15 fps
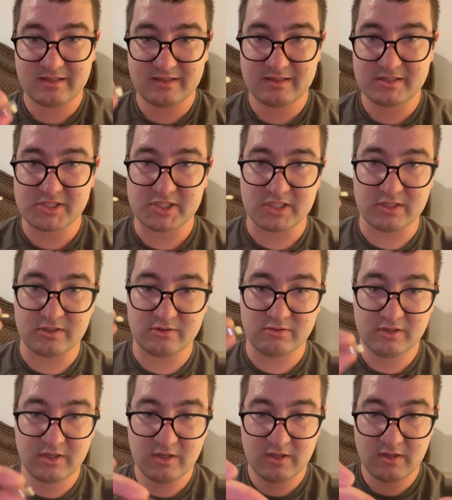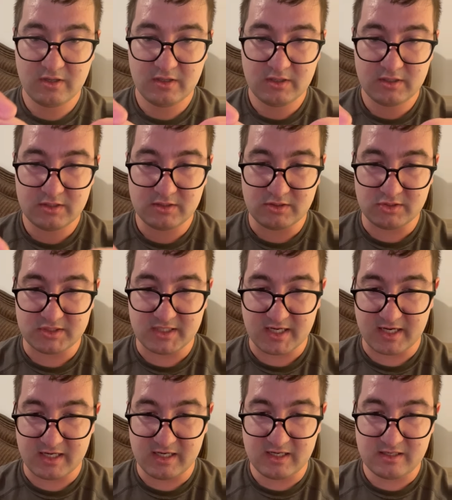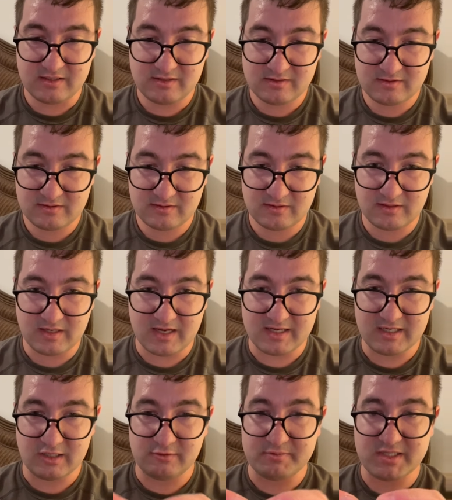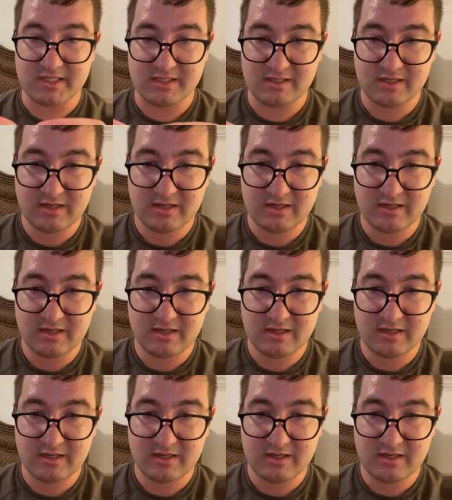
So you stick it in, and it'll be